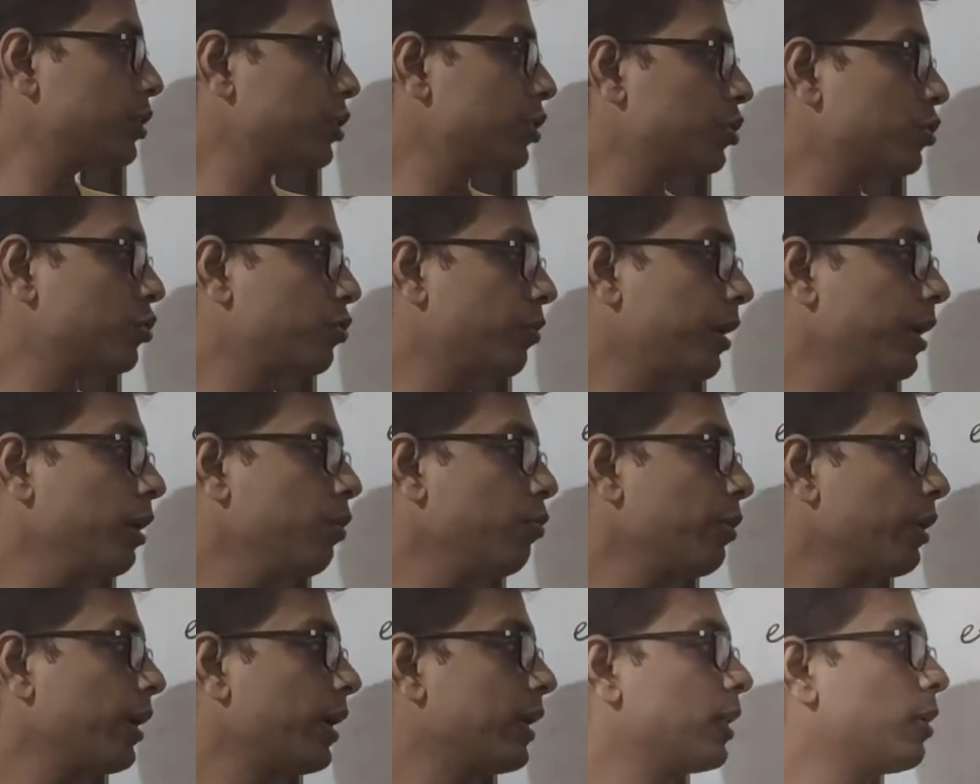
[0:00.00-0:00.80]
to 3,
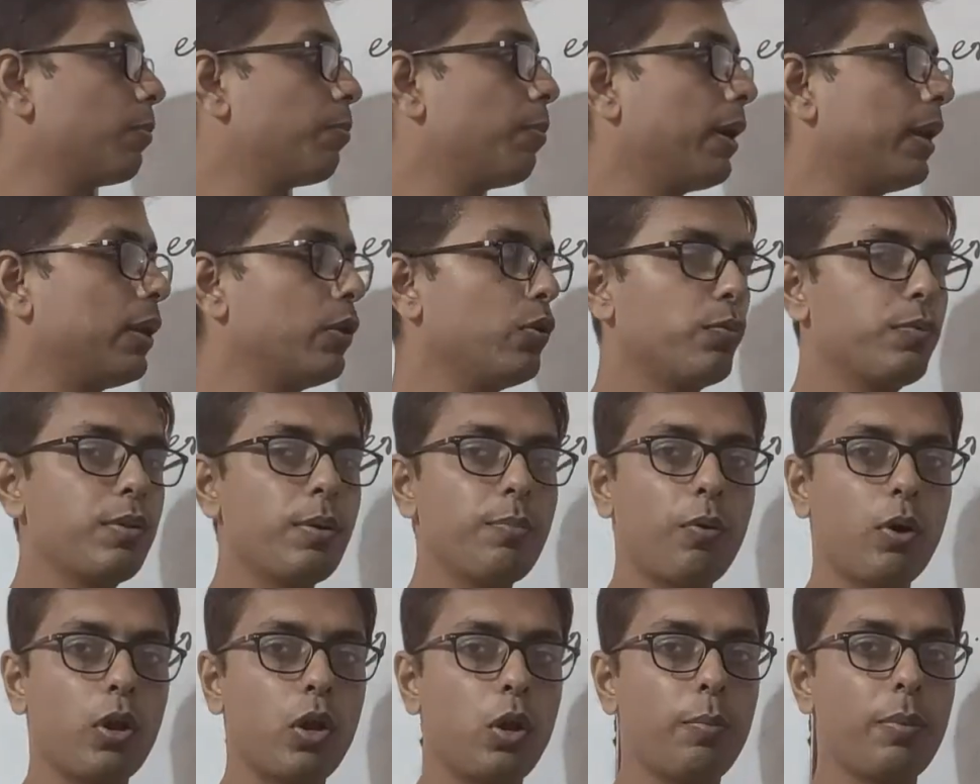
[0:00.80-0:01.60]
we get the value of the
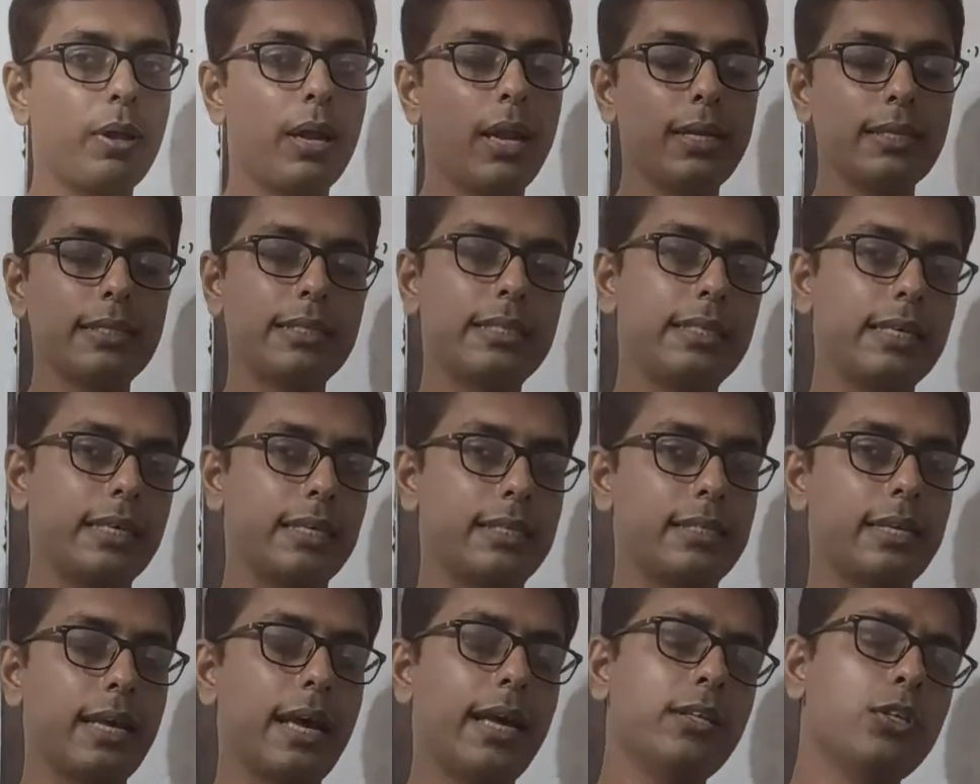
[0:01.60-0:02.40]
polynomial as
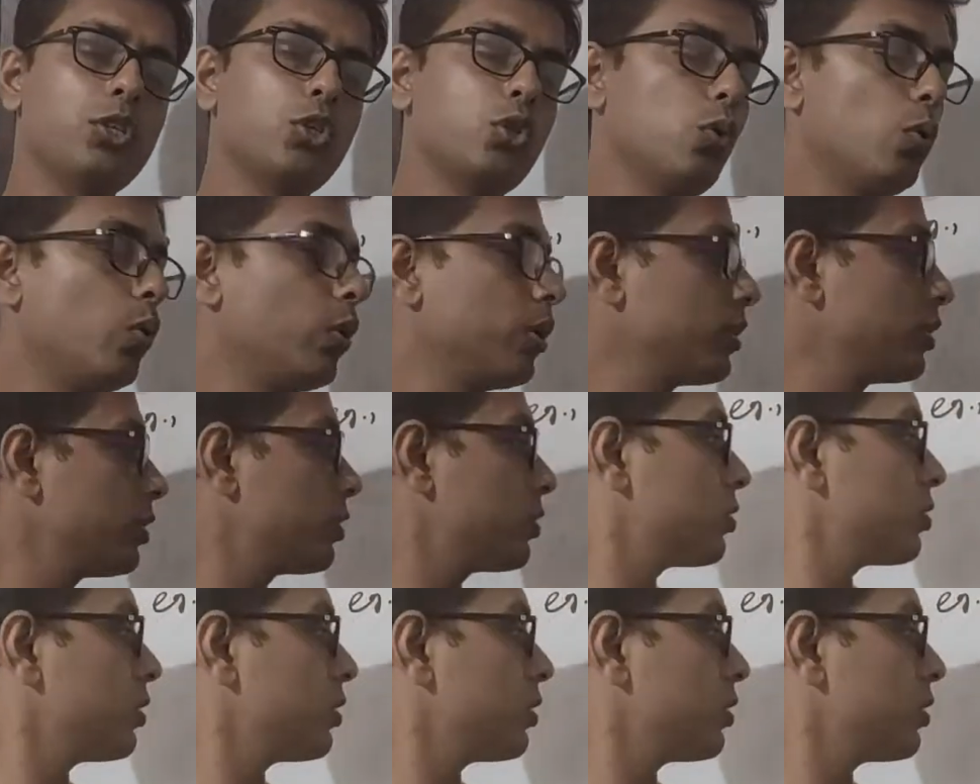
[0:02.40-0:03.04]
6. And so on,